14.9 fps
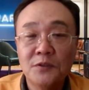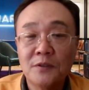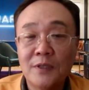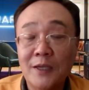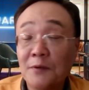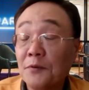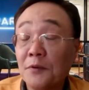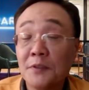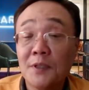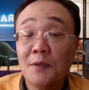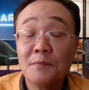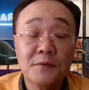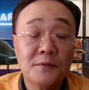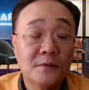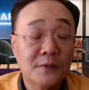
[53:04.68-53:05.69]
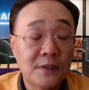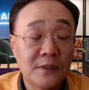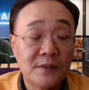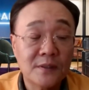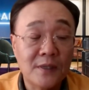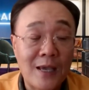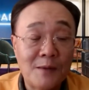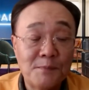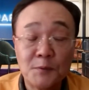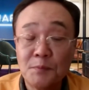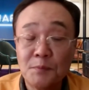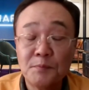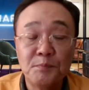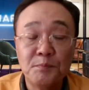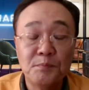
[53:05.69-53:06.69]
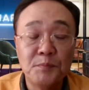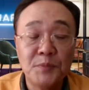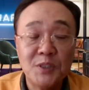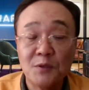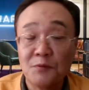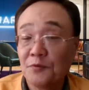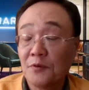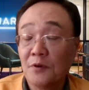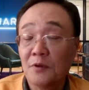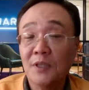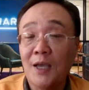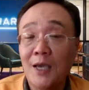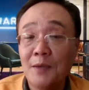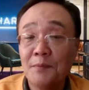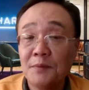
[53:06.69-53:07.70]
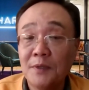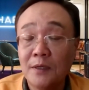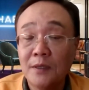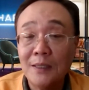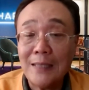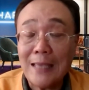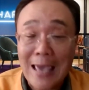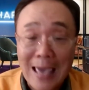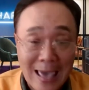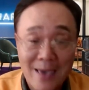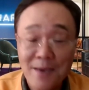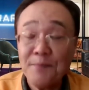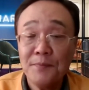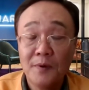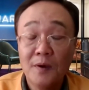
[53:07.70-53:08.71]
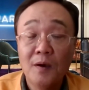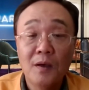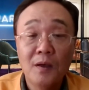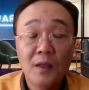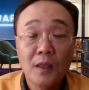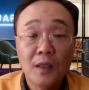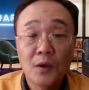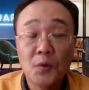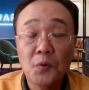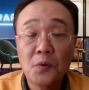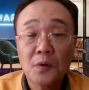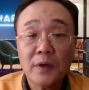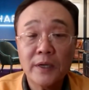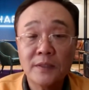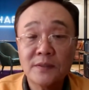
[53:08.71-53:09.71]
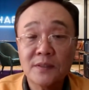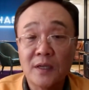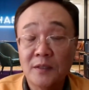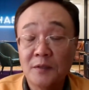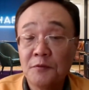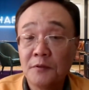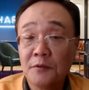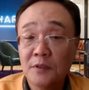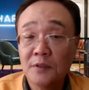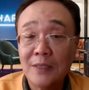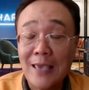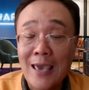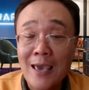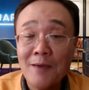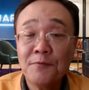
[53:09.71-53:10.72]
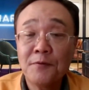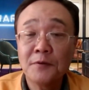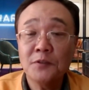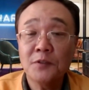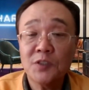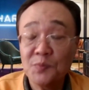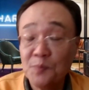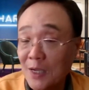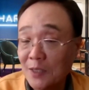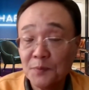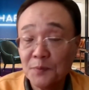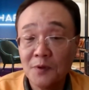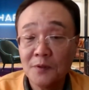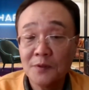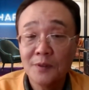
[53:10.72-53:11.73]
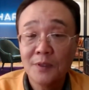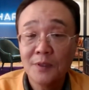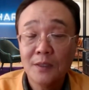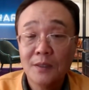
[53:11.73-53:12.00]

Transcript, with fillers: year, like for example, this Apple Vision Pro type app, or it's kind of for the app for your smartphone,